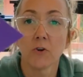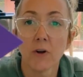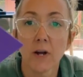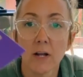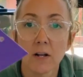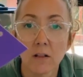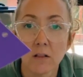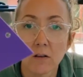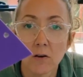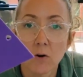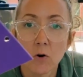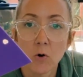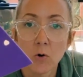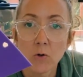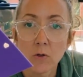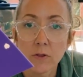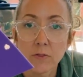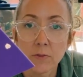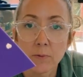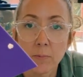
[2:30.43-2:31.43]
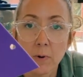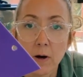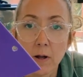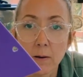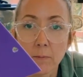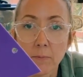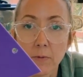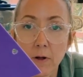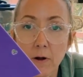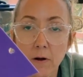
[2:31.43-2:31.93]
a little hole at the
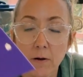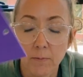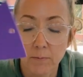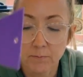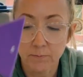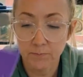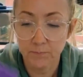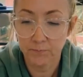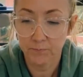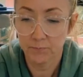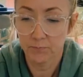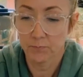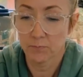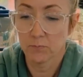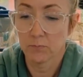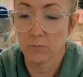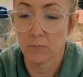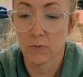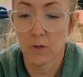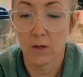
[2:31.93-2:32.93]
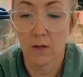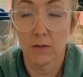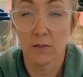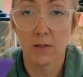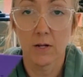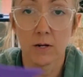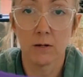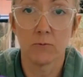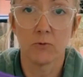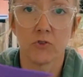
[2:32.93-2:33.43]
bottom there.
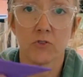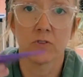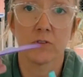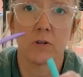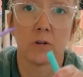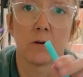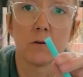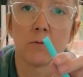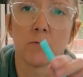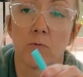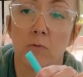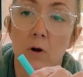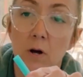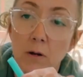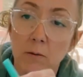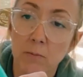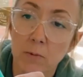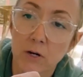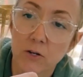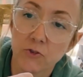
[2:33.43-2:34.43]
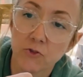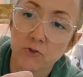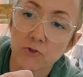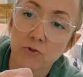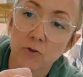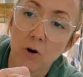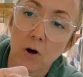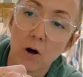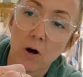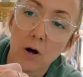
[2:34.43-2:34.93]
Then I'm just gonna run my
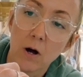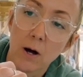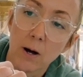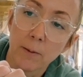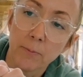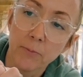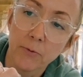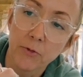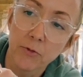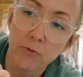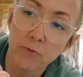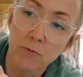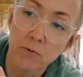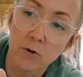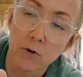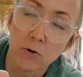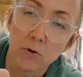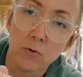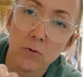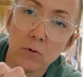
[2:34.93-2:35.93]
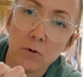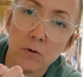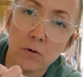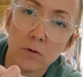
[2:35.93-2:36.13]
straw up through,